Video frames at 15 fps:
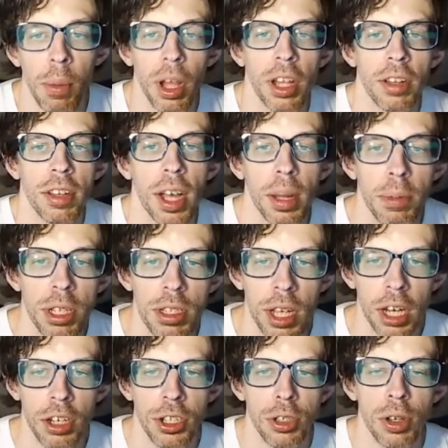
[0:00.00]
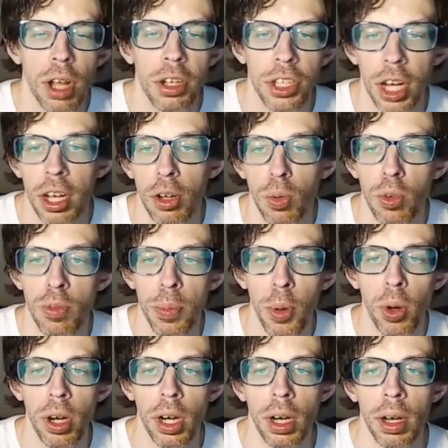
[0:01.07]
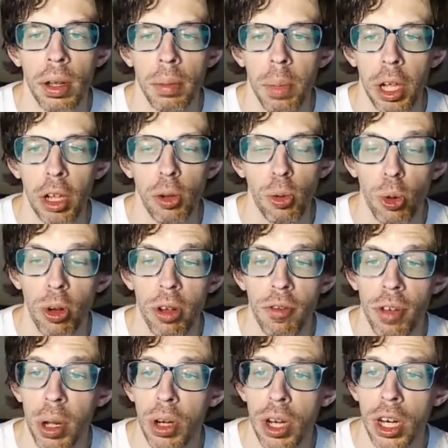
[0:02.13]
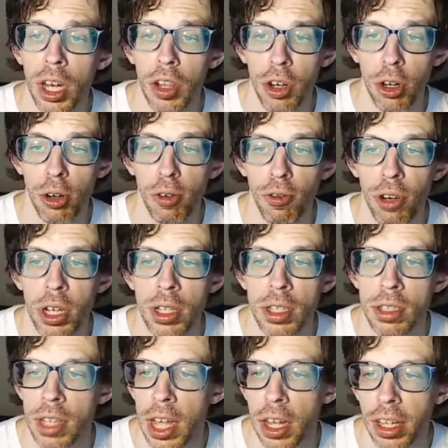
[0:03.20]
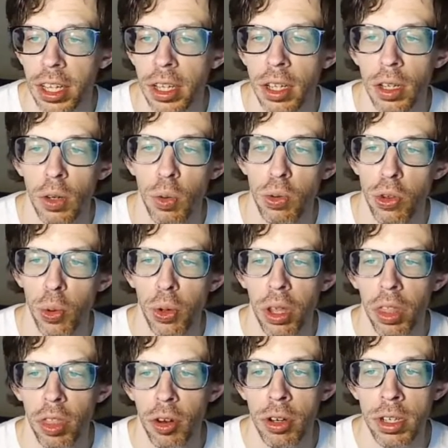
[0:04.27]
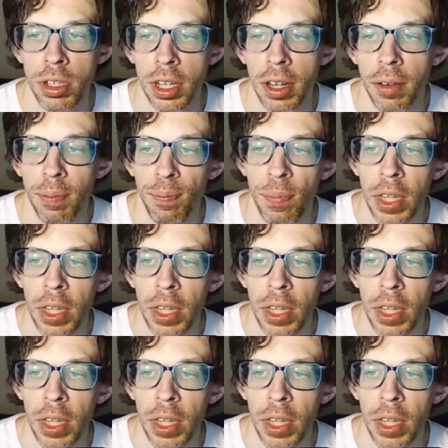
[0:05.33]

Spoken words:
By the time the second child was born, McElroy found another girlfriend, Sally, who was only 13,